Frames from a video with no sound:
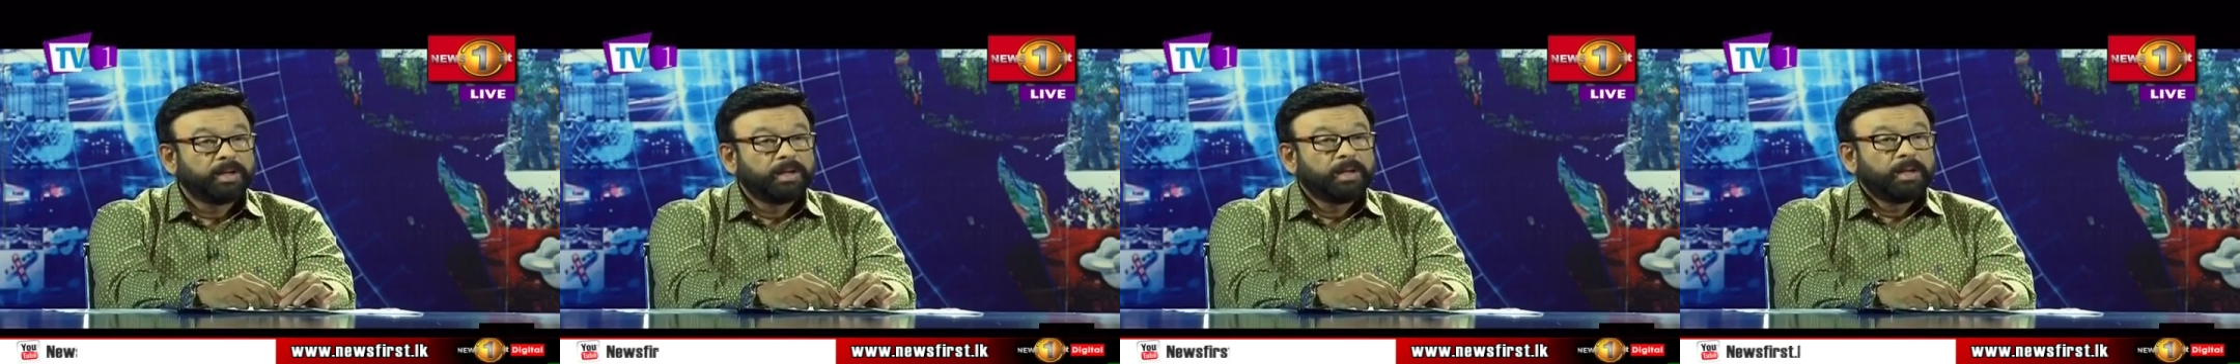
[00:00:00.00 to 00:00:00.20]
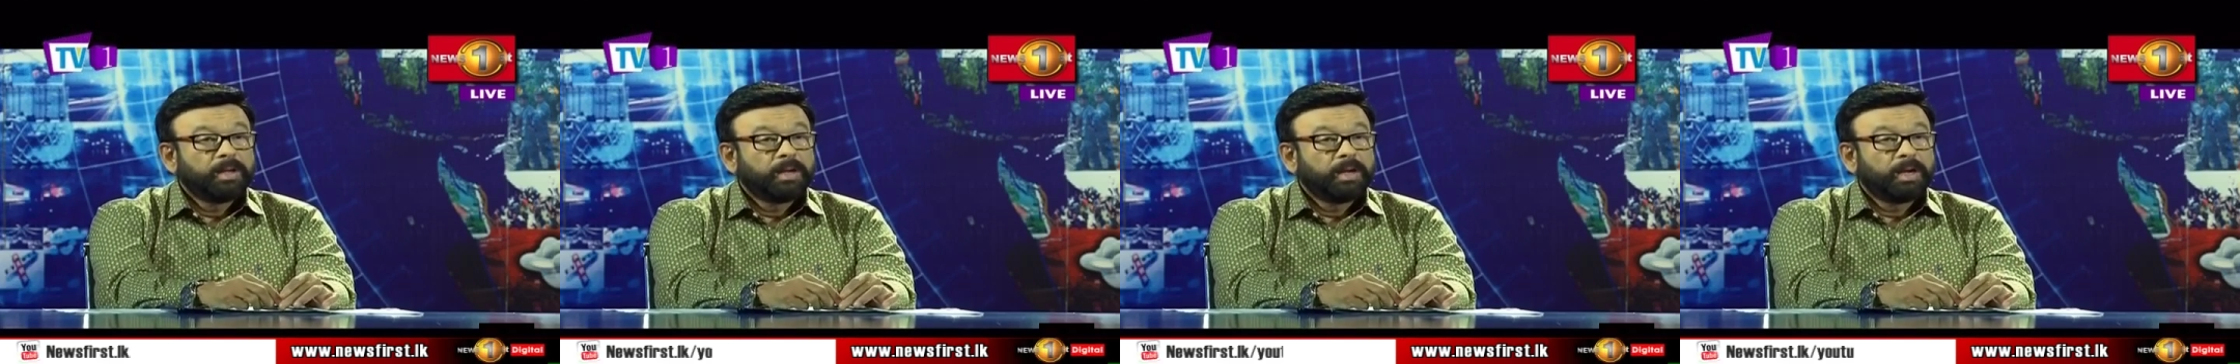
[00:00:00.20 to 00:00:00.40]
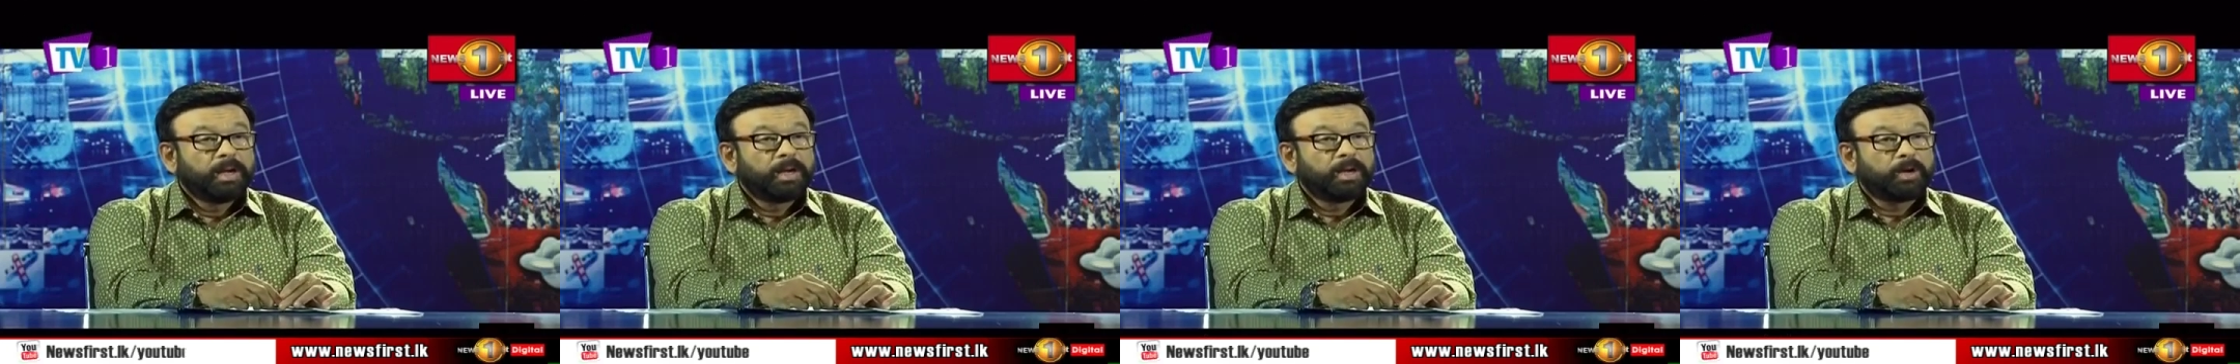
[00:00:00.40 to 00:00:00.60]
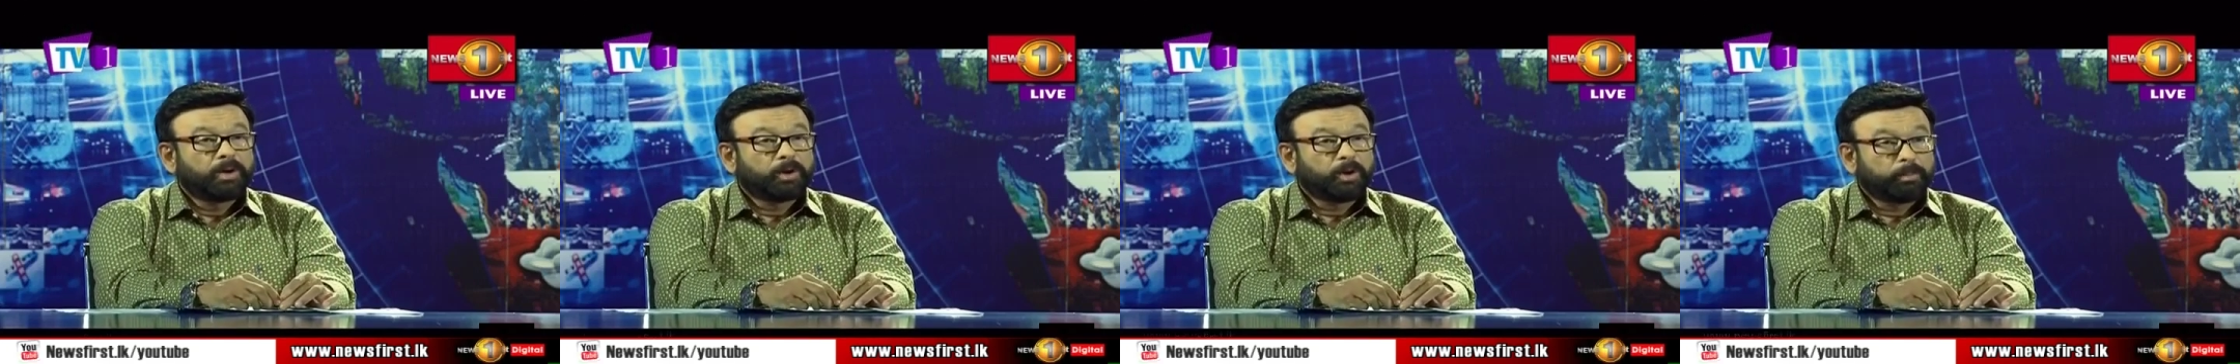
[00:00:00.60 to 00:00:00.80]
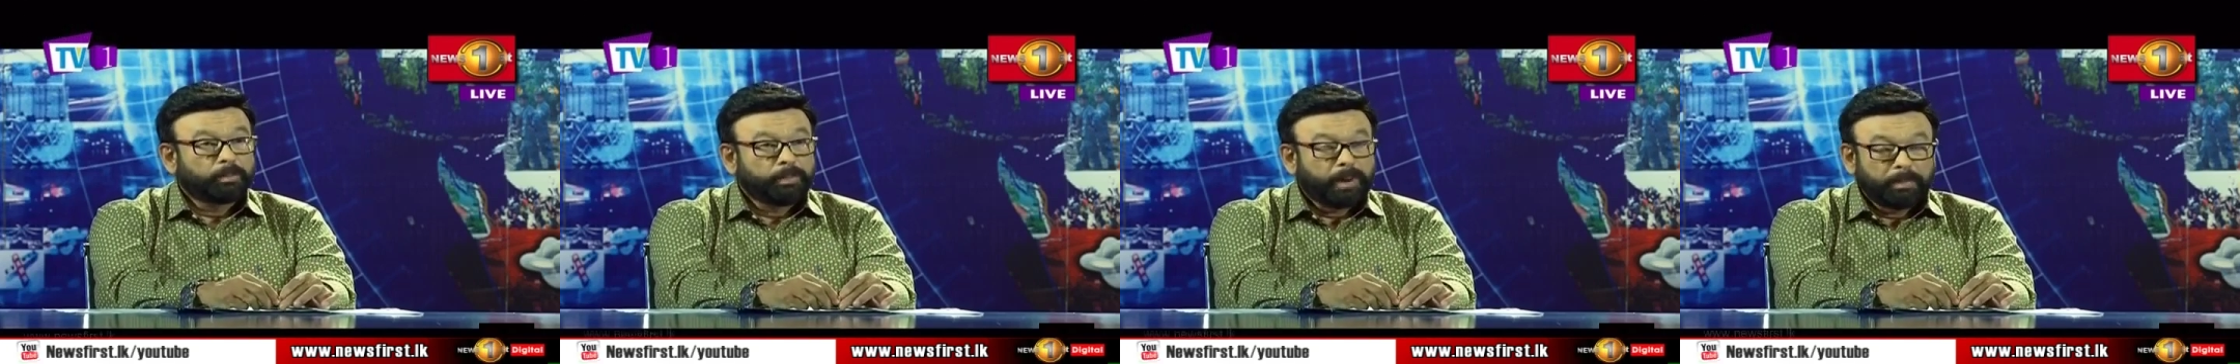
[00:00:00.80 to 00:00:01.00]
a lot
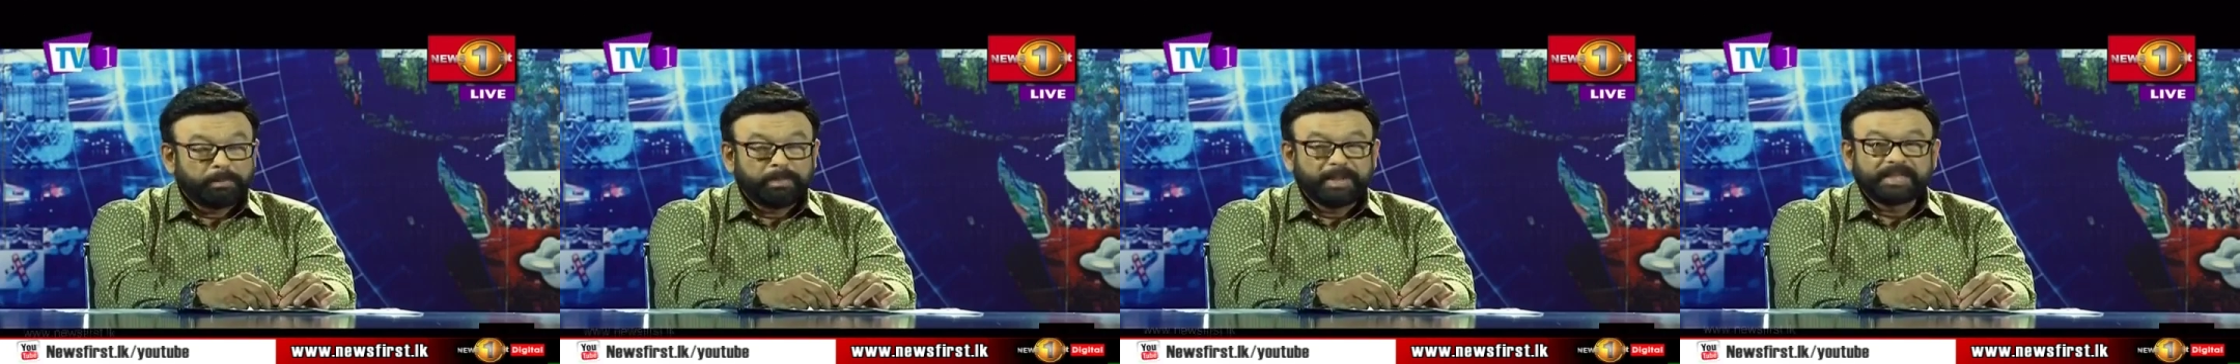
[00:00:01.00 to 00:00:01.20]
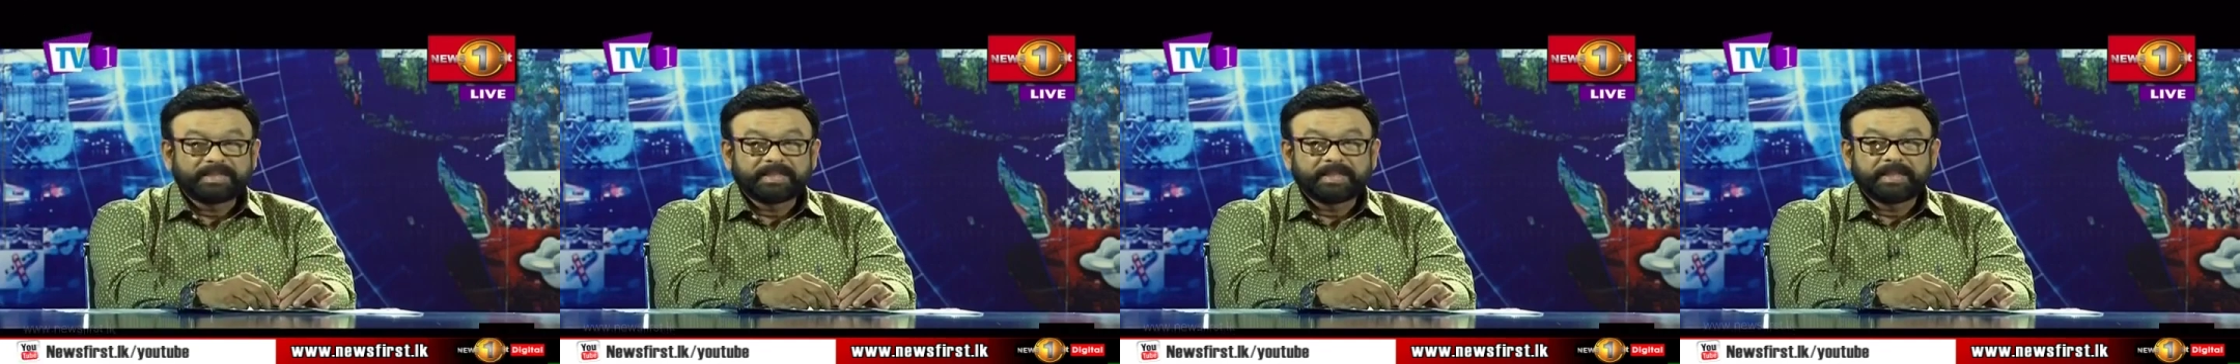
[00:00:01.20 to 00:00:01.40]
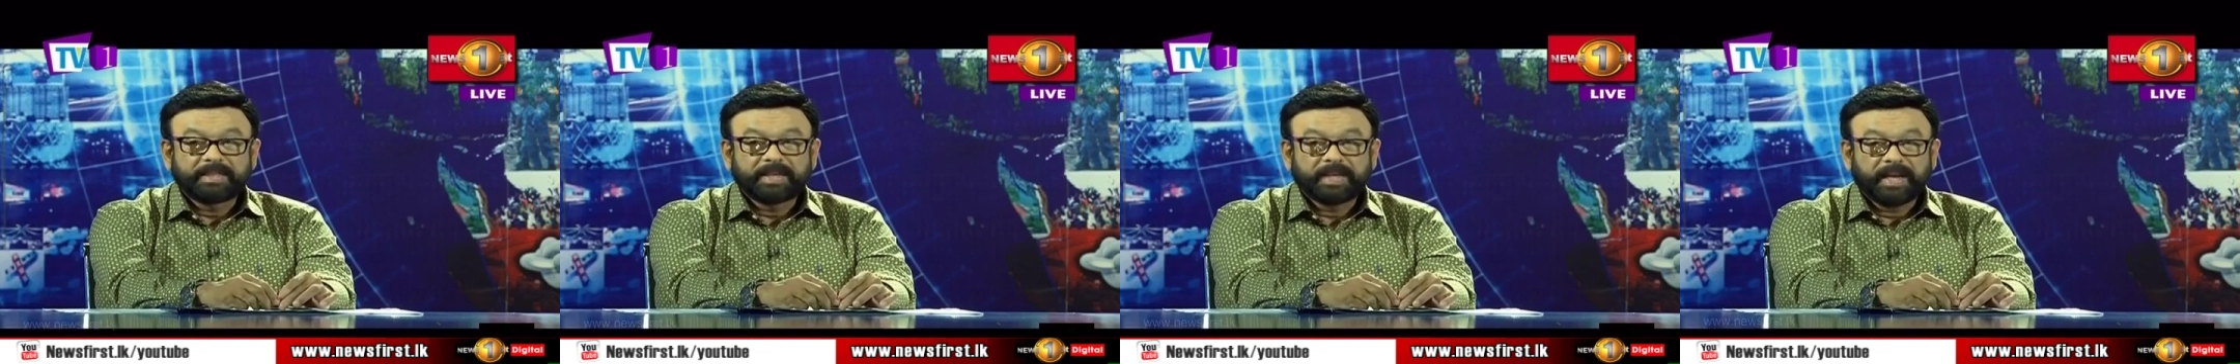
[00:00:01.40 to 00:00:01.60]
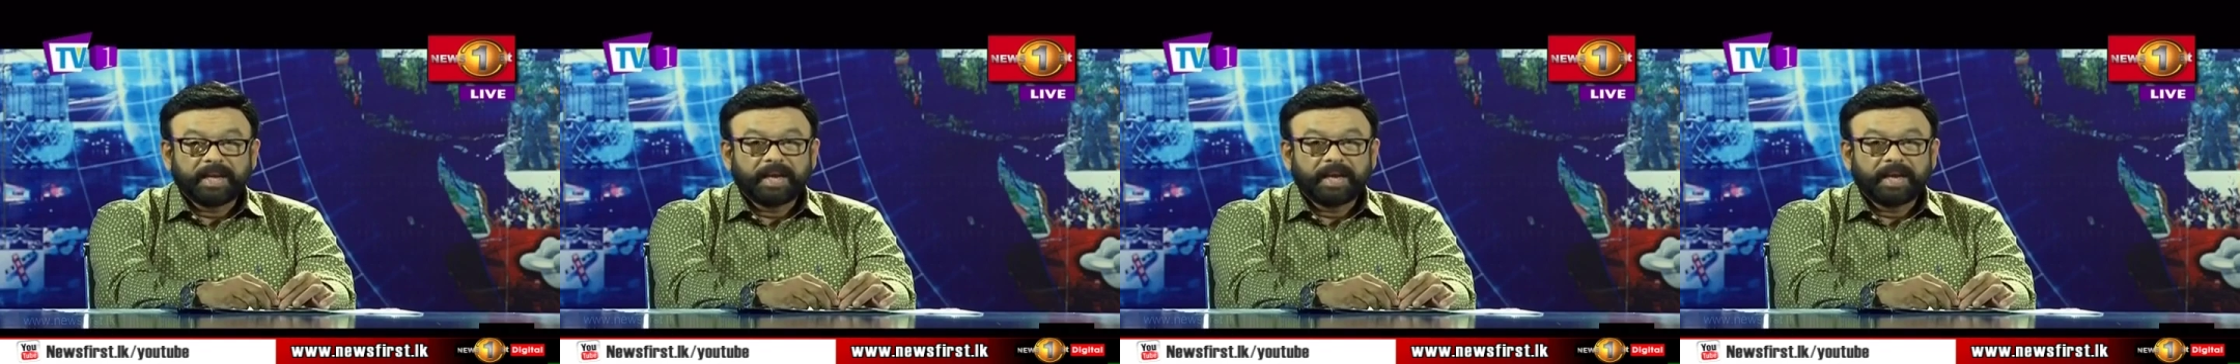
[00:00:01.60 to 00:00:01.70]
of publicity